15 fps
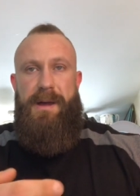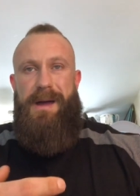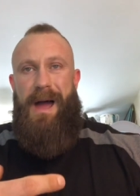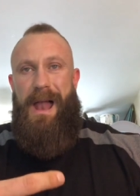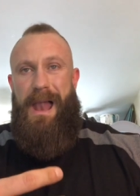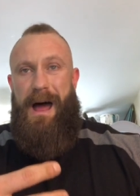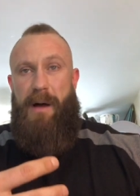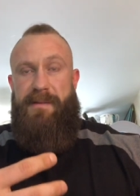
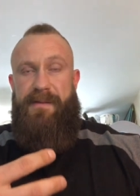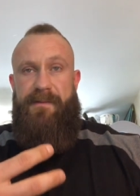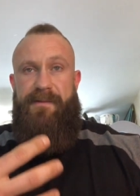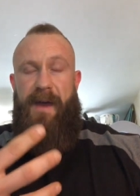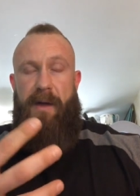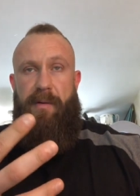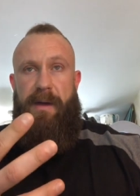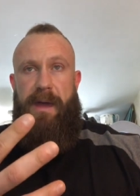Allows a
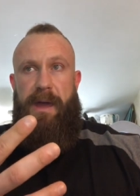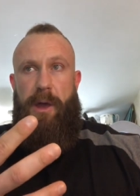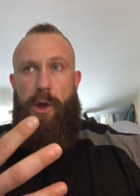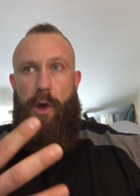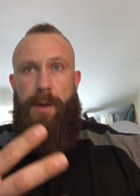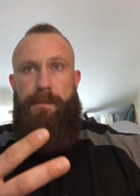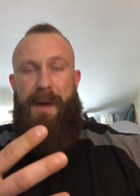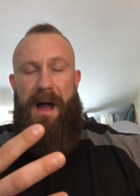very
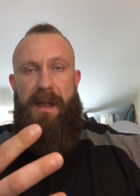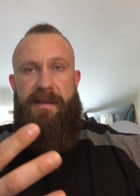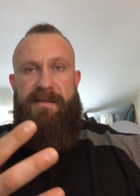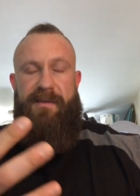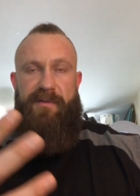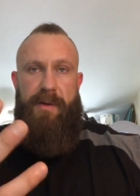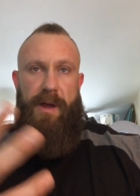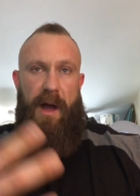good balance
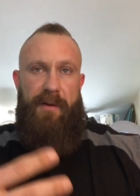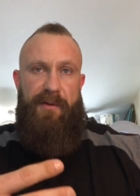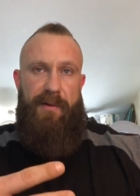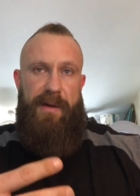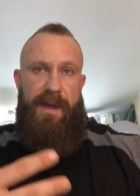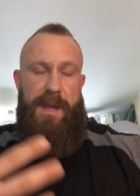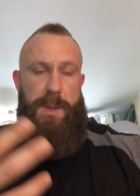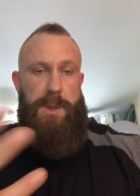of
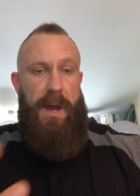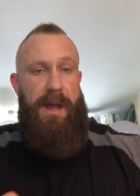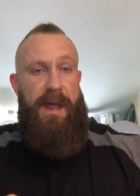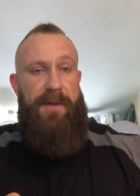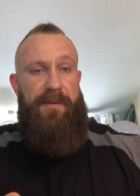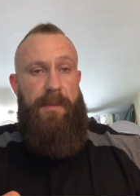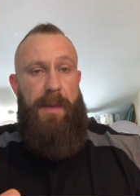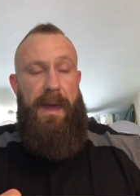recovery and training
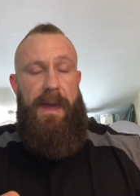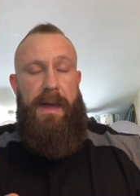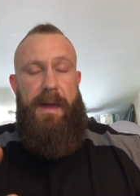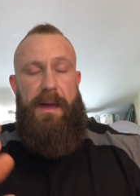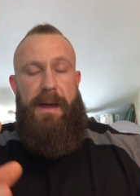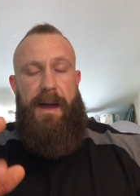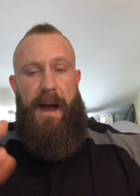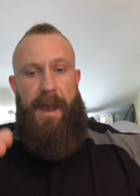for me,
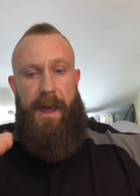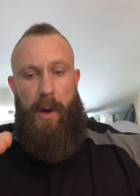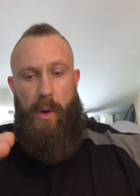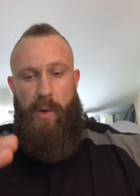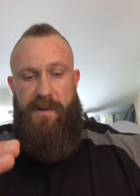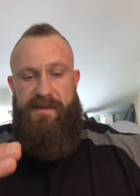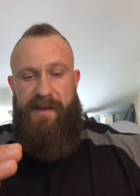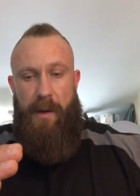and it
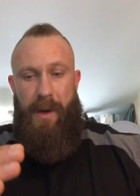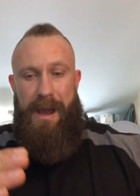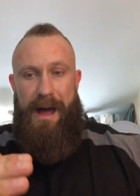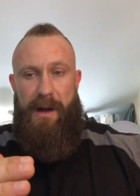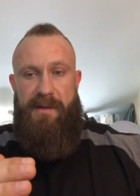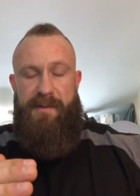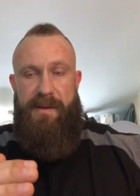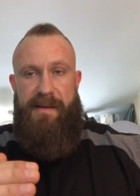also
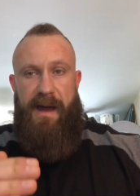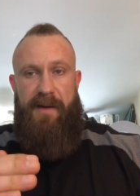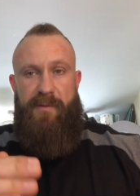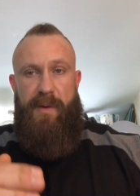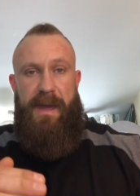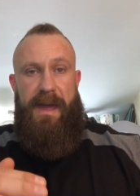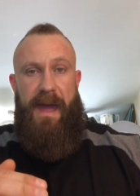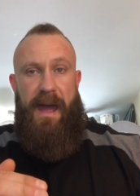allows me to have
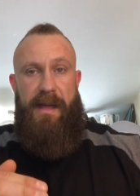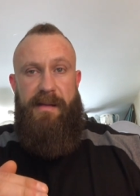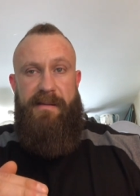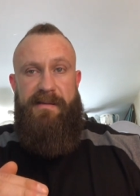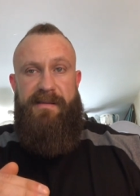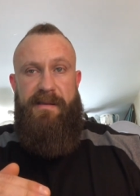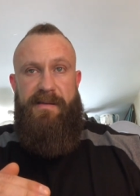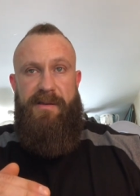
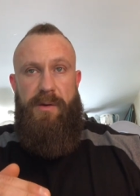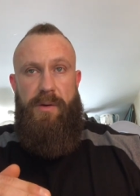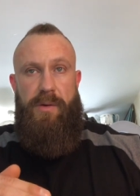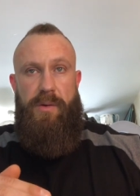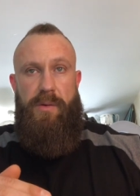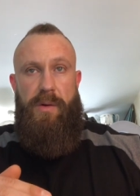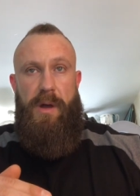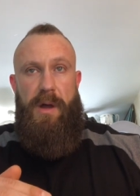weekends
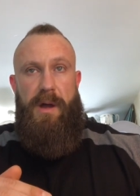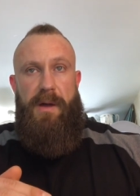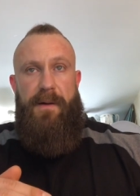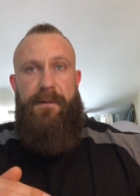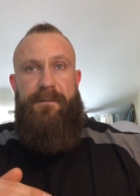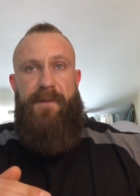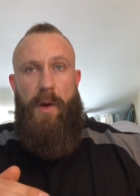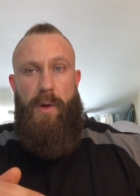to
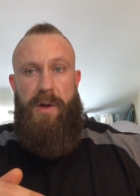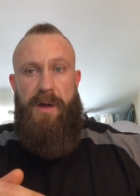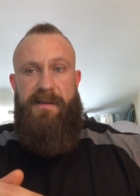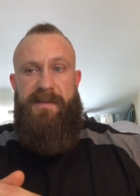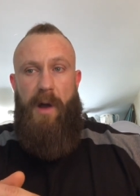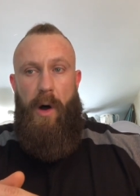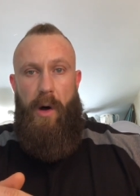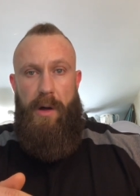
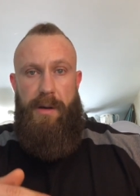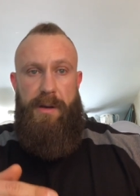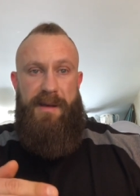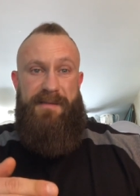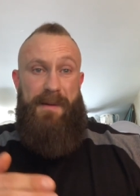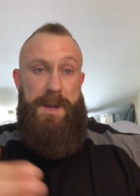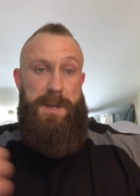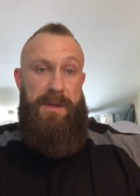focus on,
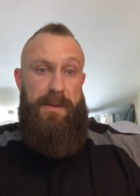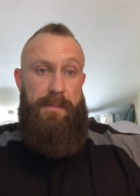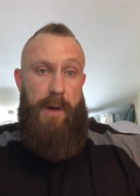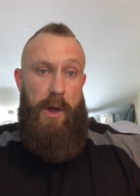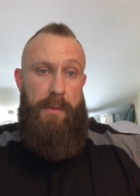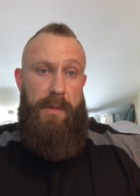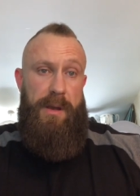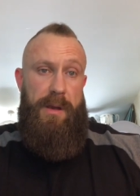especially at the
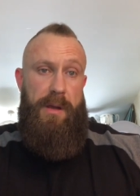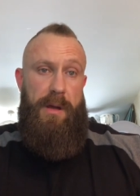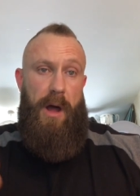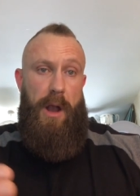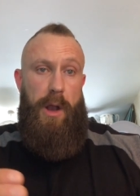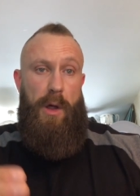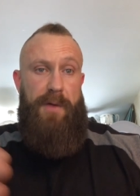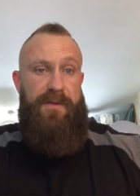moment, a
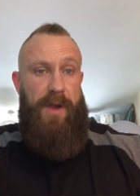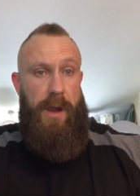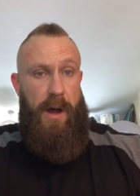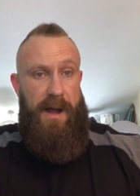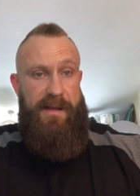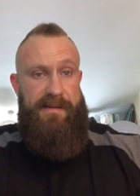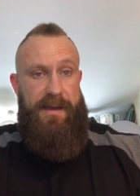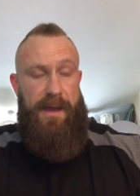lot of
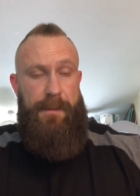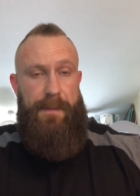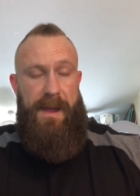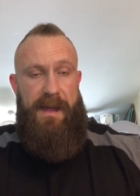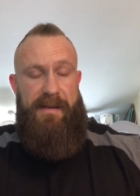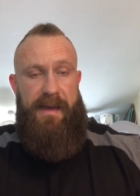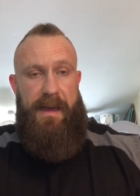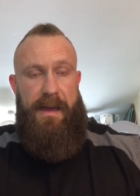clients are
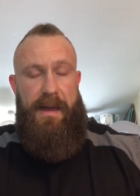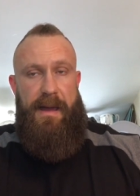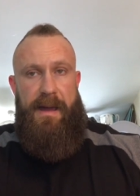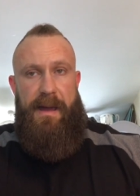competing